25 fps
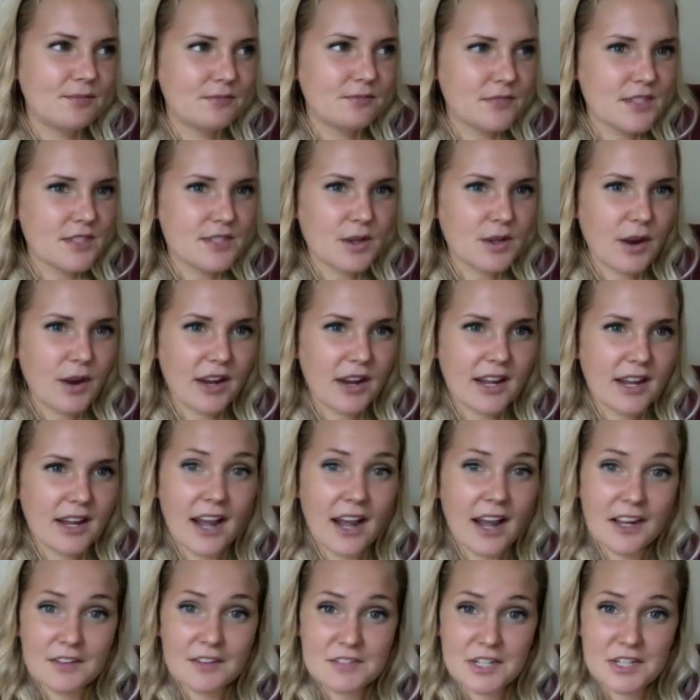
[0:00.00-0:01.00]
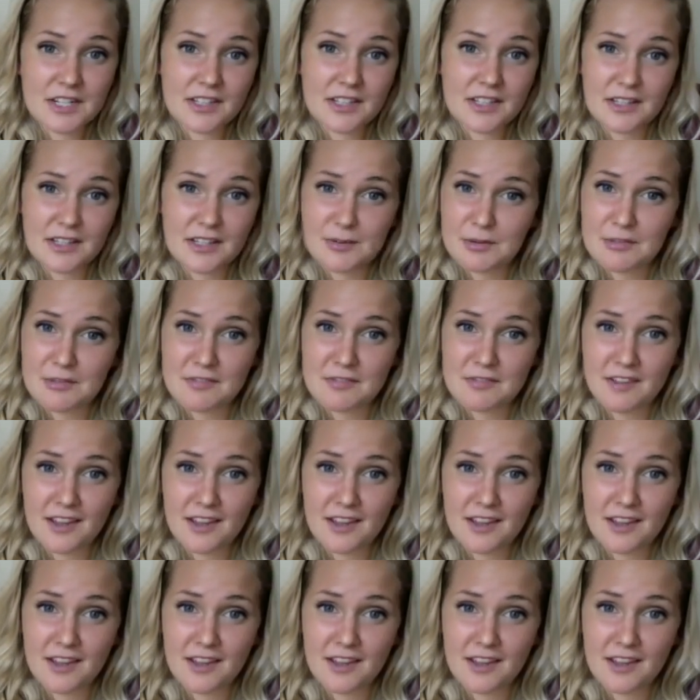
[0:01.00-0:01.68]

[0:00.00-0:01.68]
So I kind of took a leap of faith